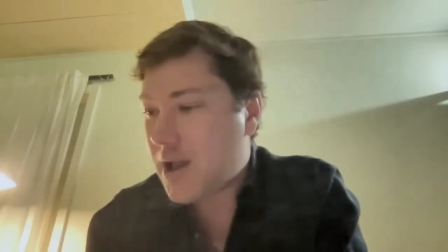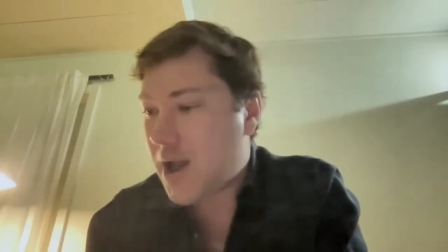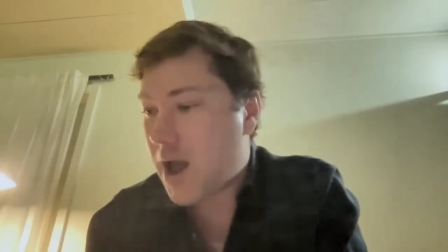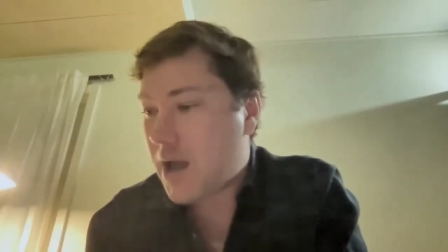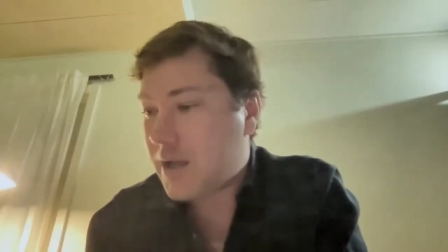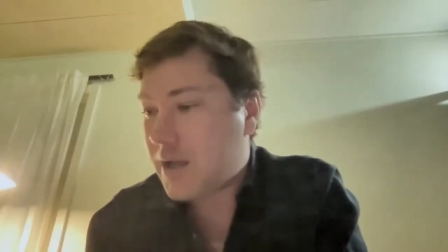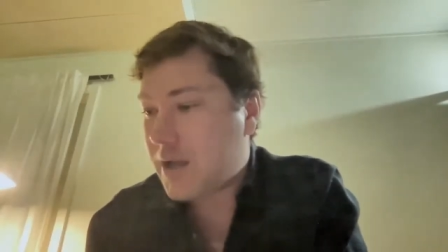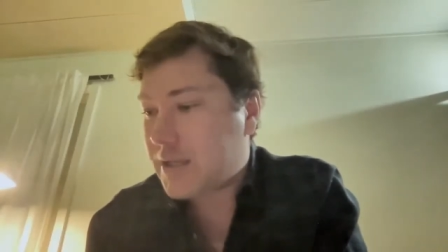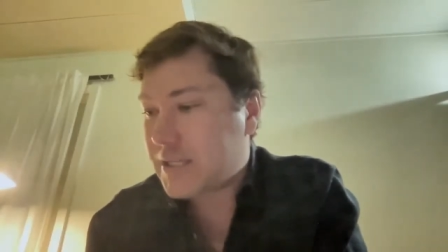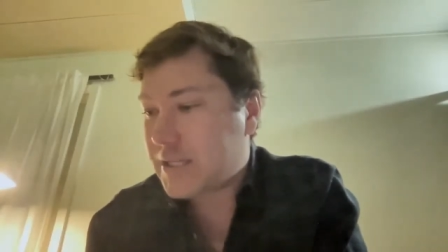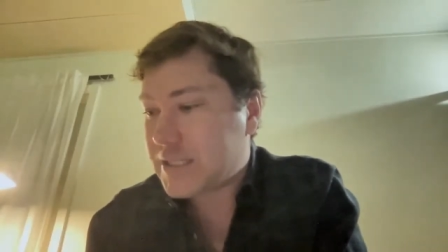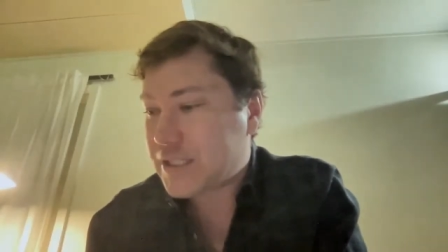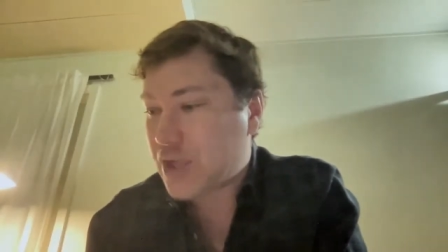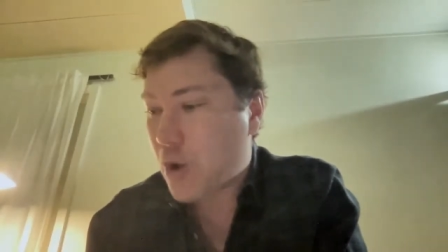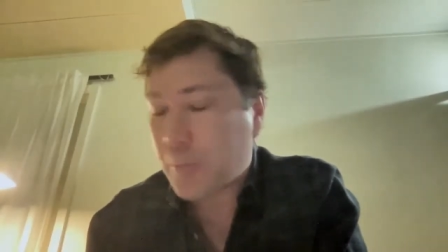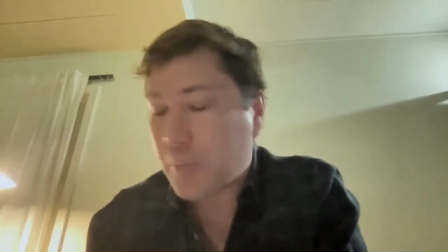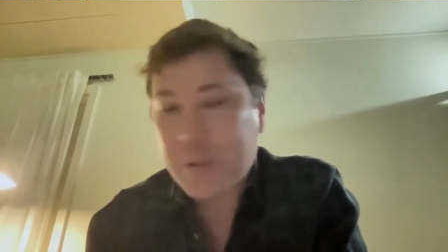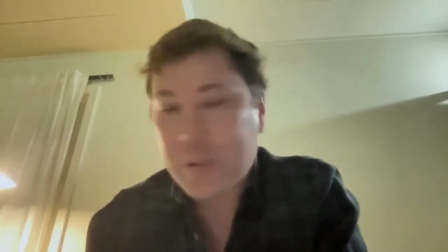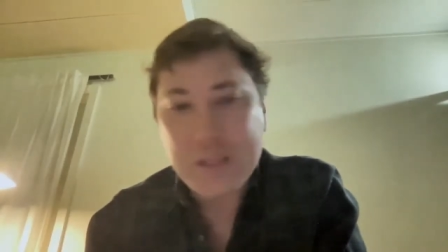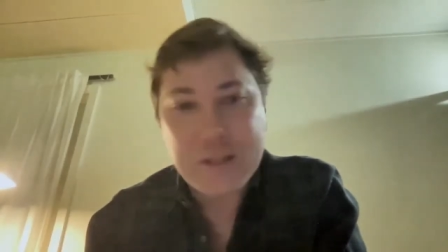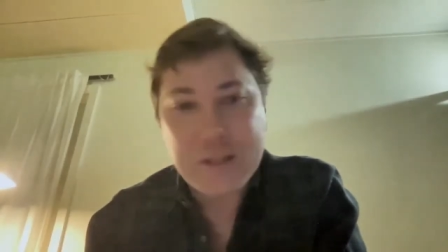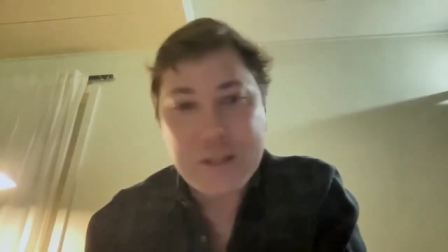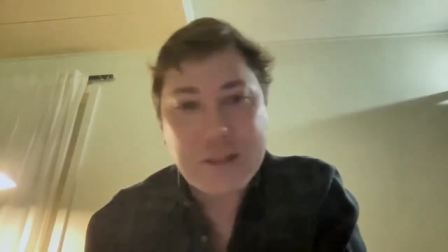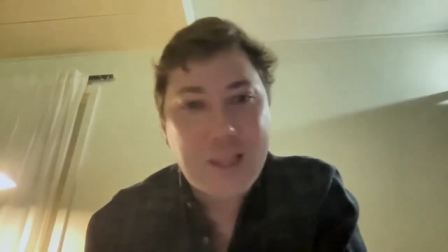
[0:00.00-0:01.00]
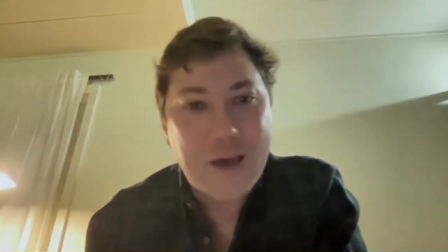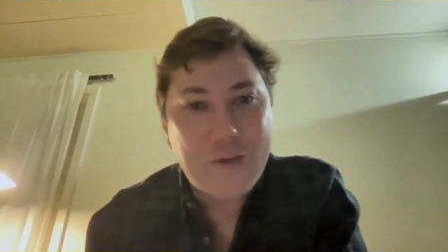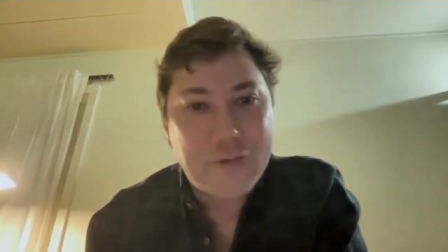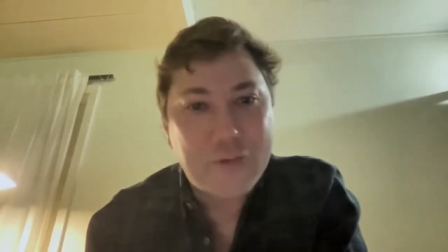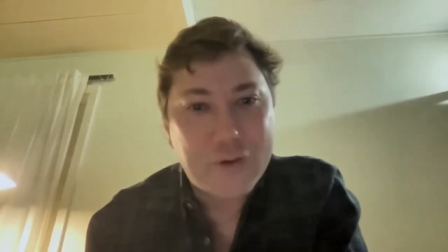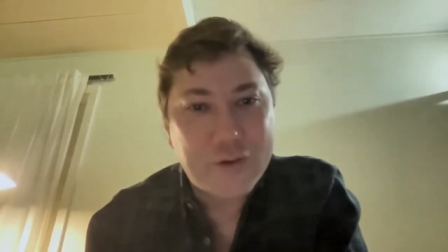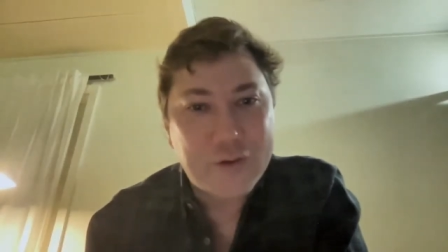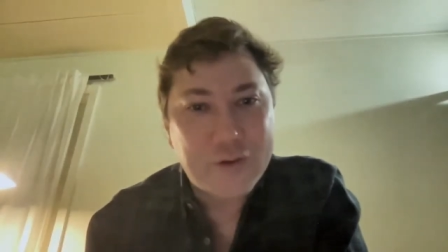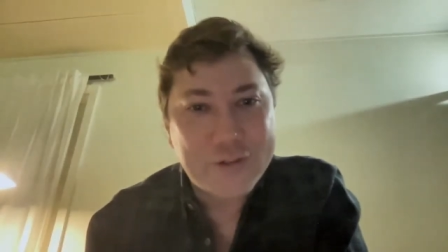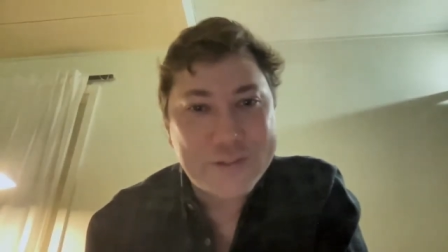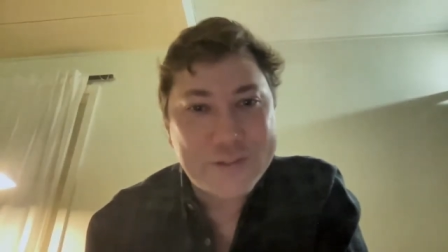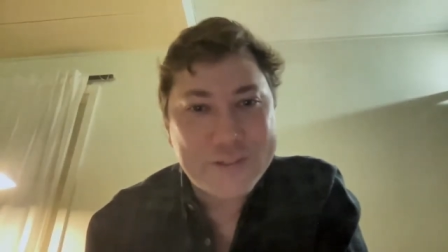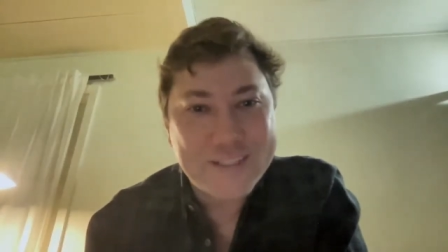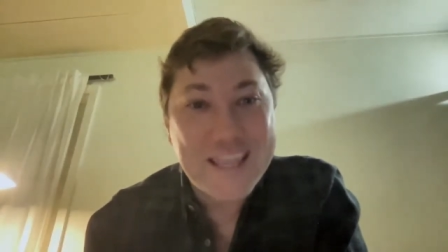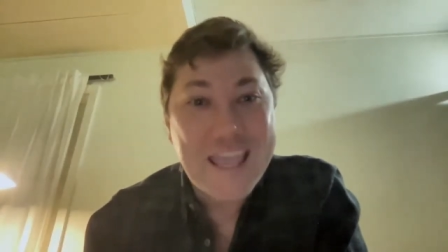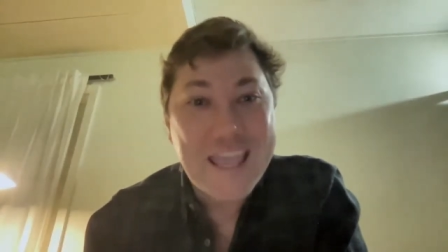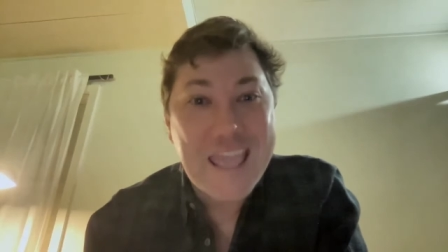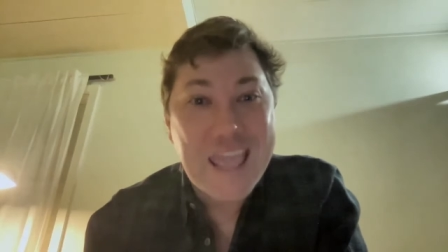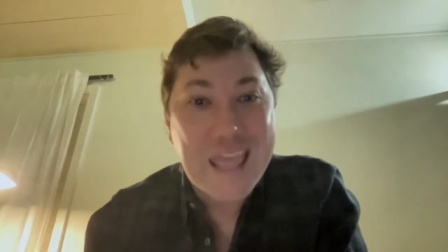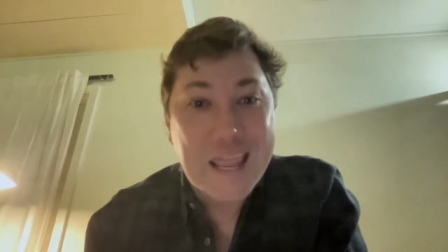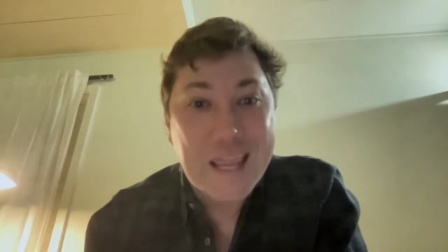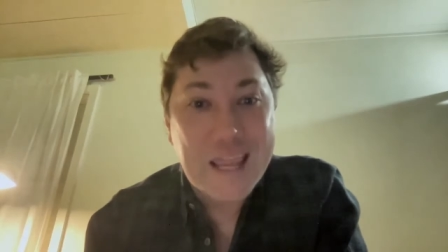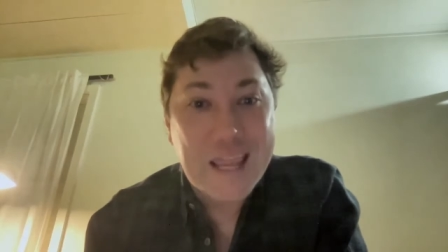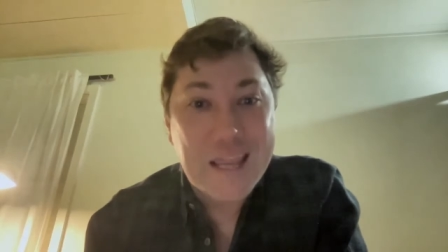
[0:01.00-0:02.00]
uh, dystopian levels,
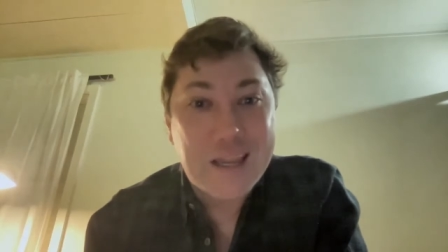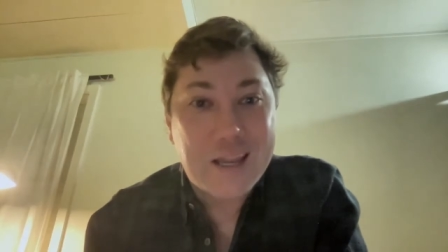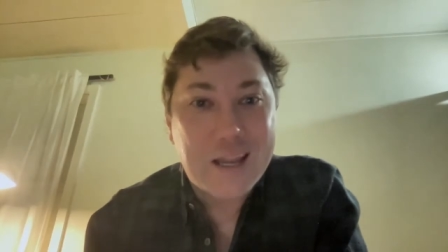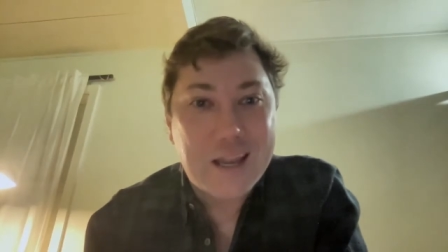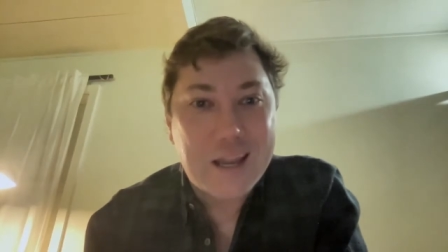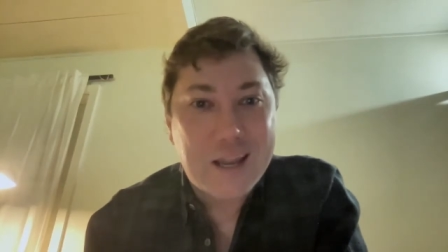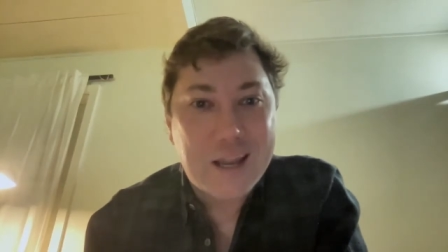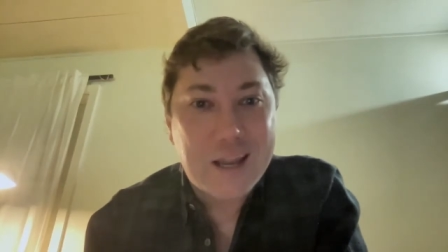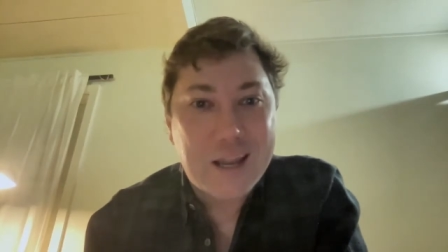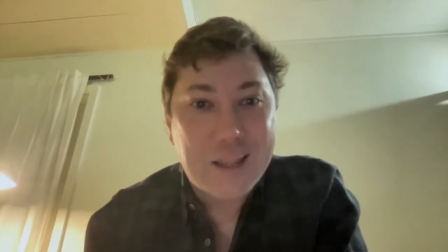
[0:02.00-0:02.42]
and